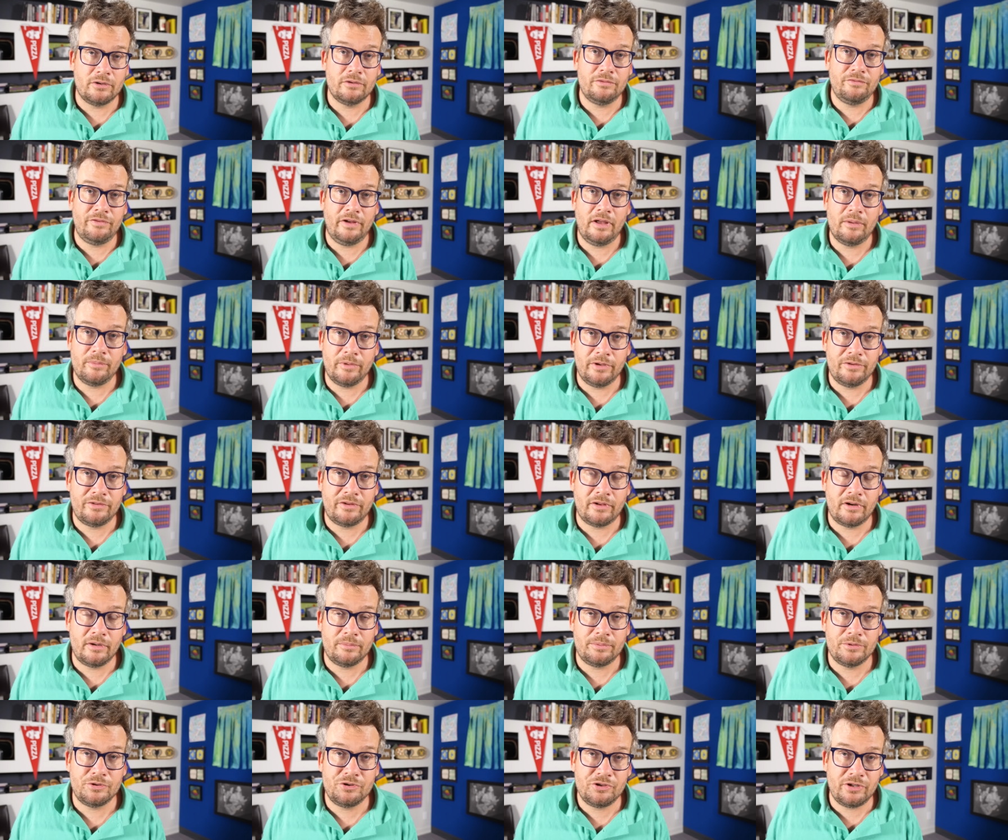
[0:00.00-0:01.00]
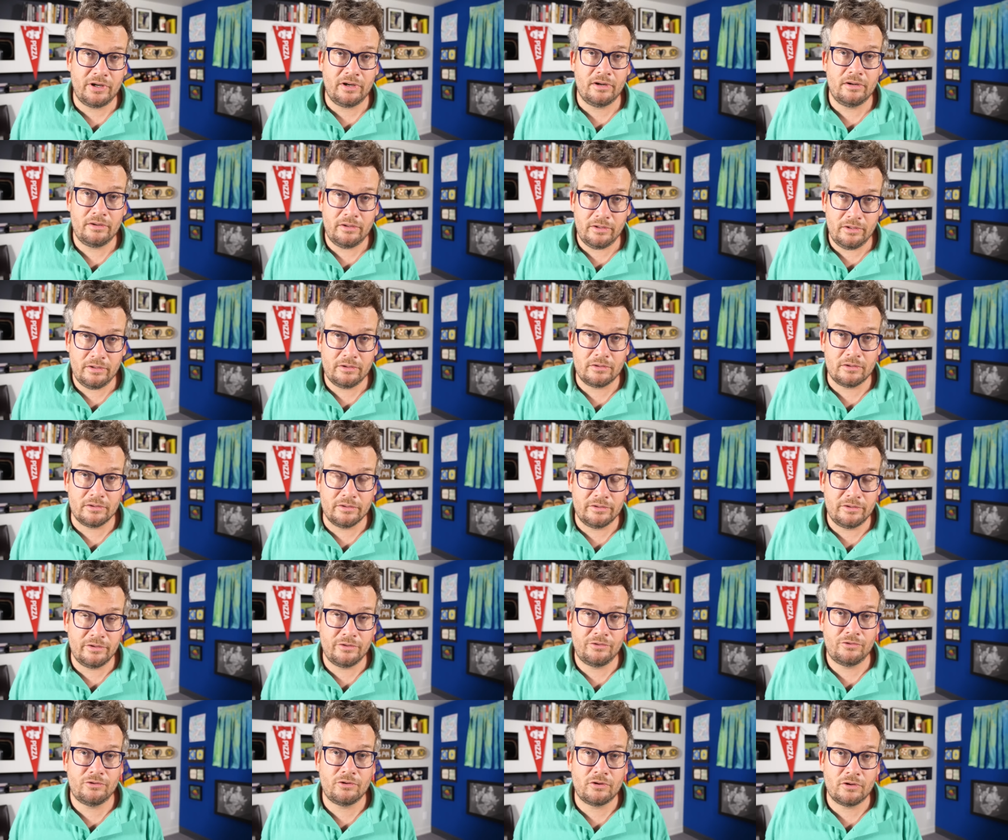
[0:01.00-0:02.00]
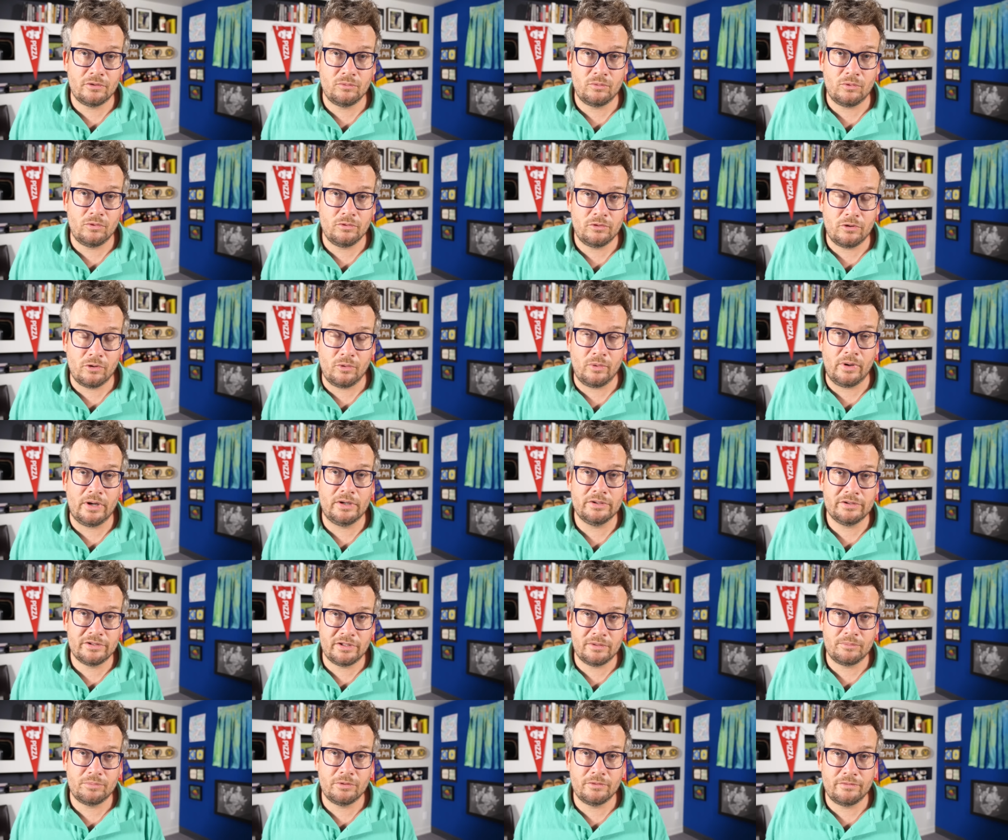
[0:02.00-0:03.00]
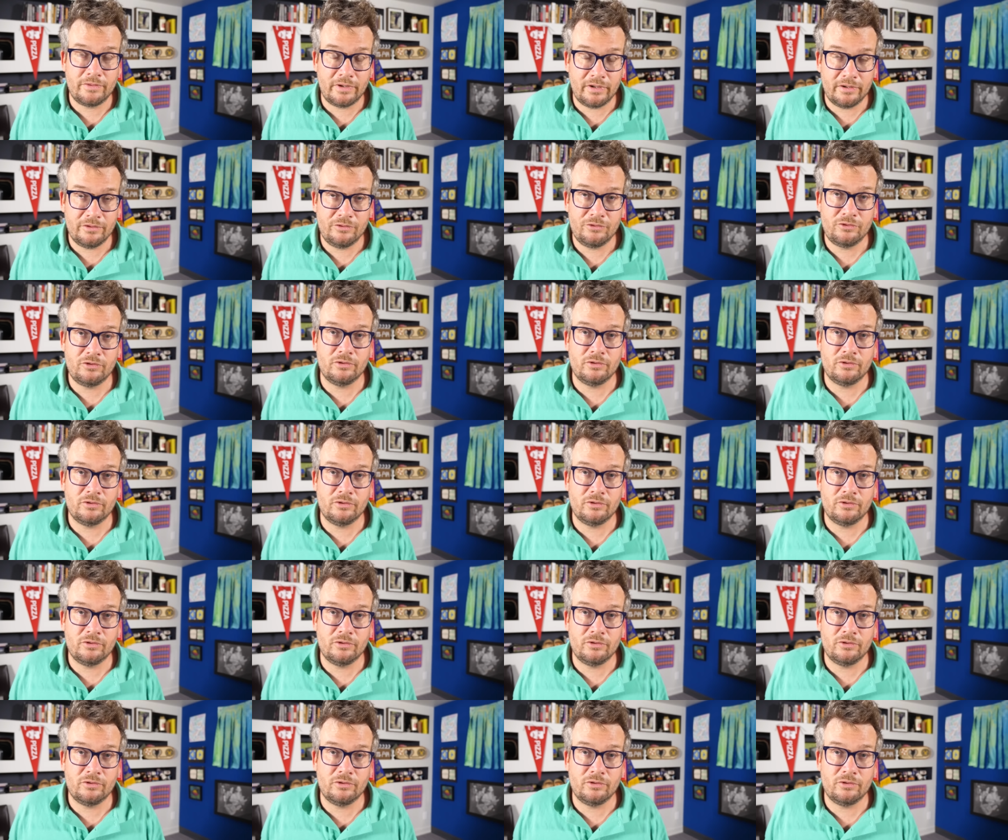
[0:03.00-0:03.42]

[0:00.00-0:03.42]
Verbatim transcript: her family set up a charity called This Star Won't Go Out that provides